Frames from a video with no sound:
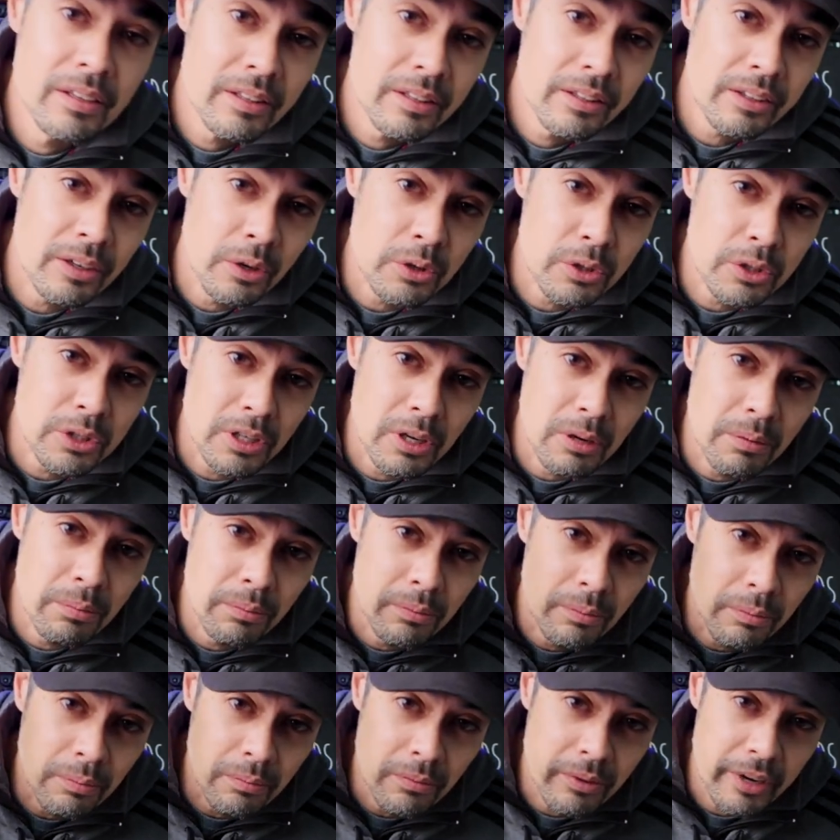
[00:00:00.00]
throw
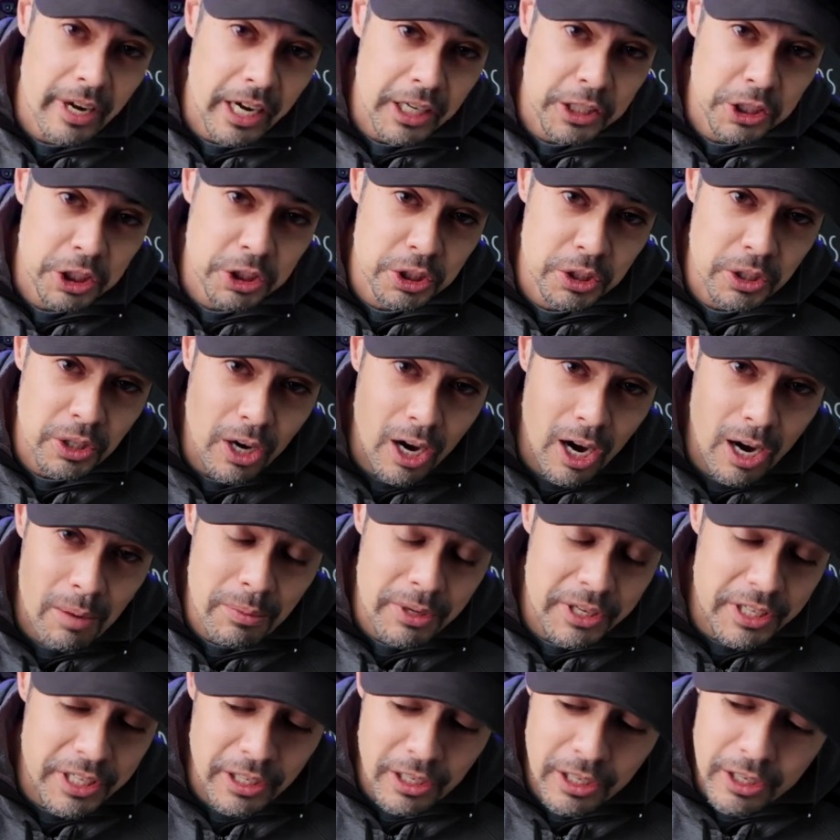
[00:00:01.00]
some extra
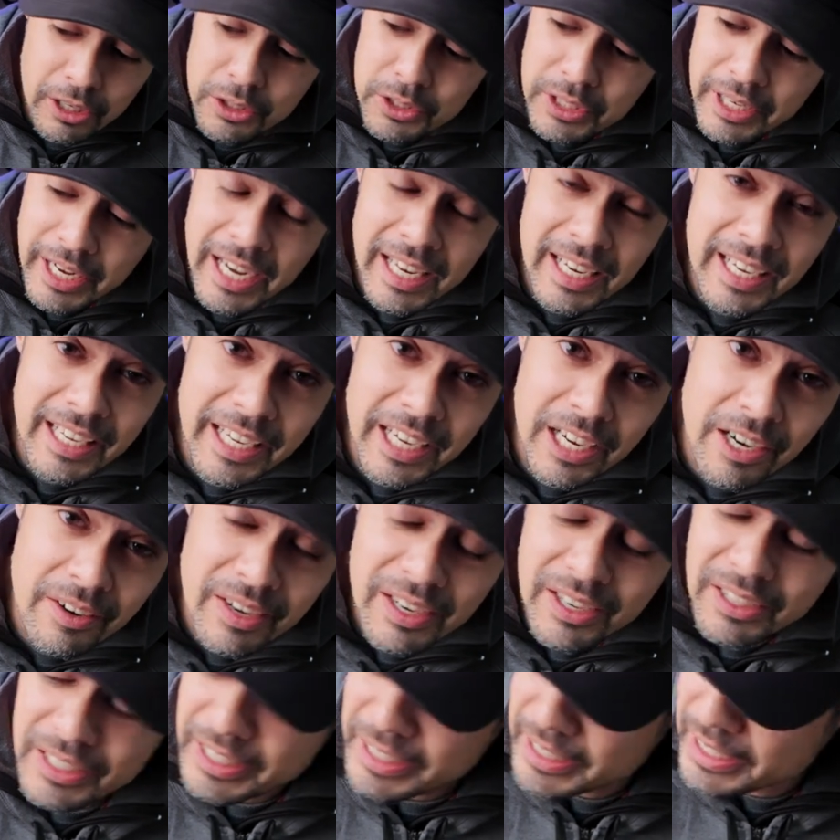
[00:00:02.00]
armadillos I had laying
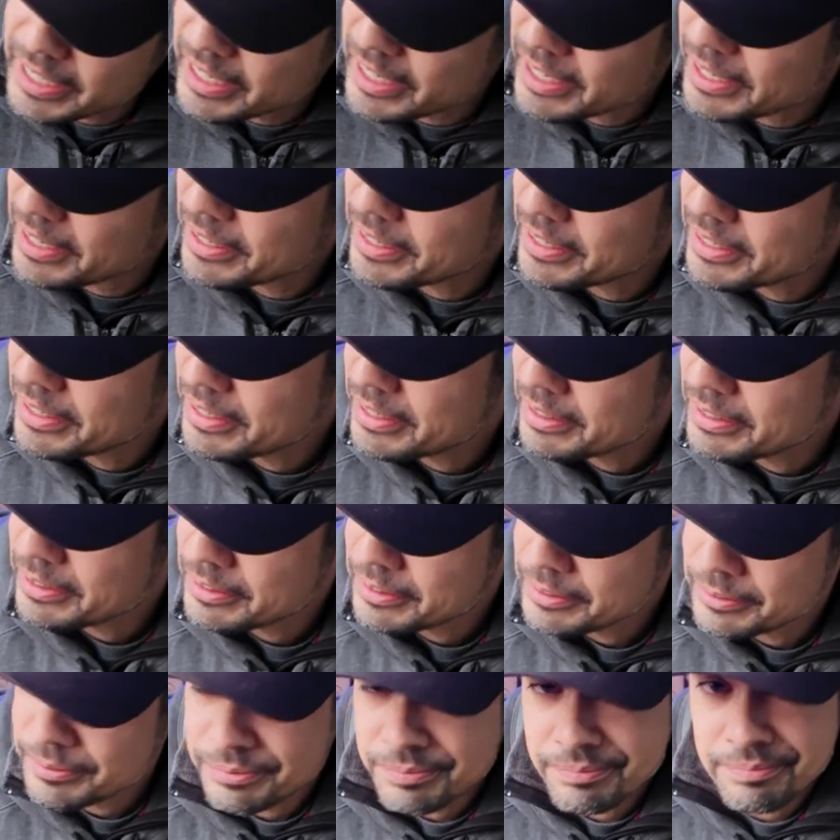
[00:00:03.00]
around in there
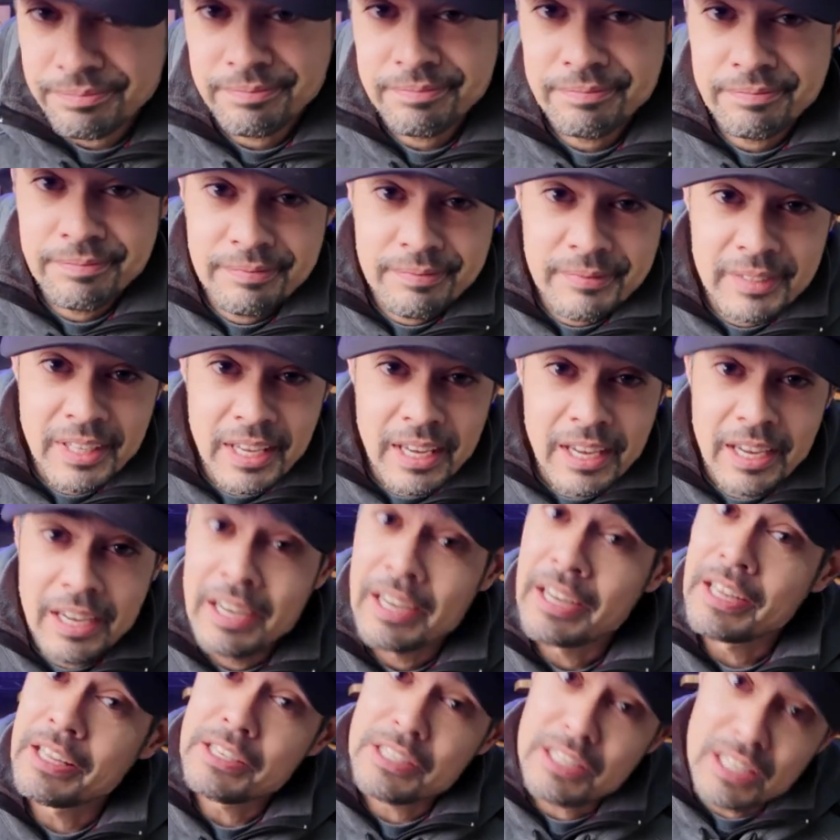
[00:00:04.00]

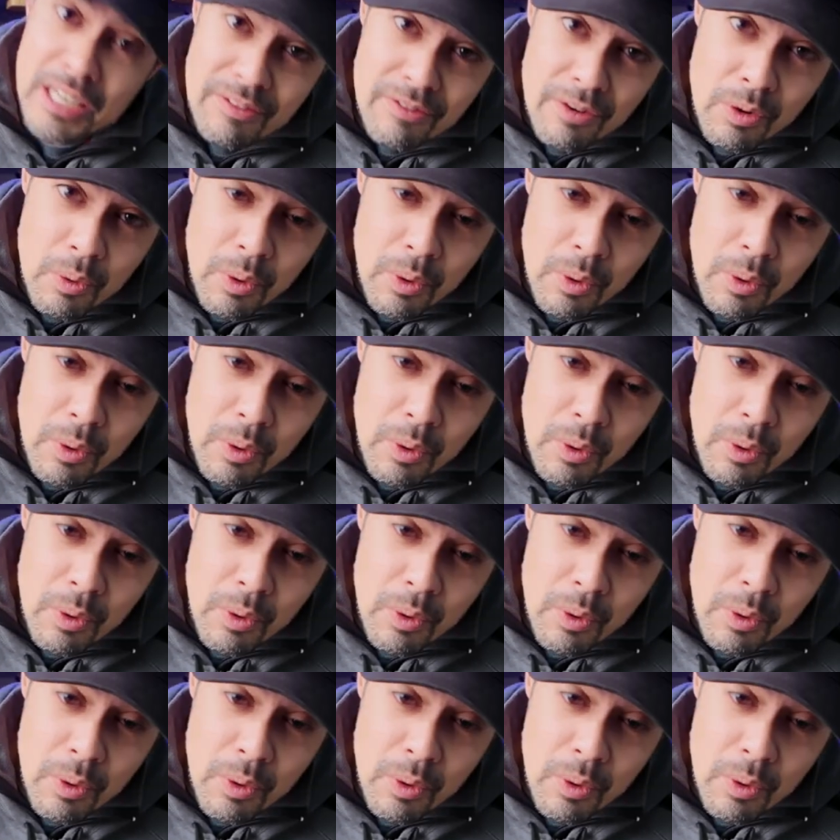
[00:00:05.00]
and see if it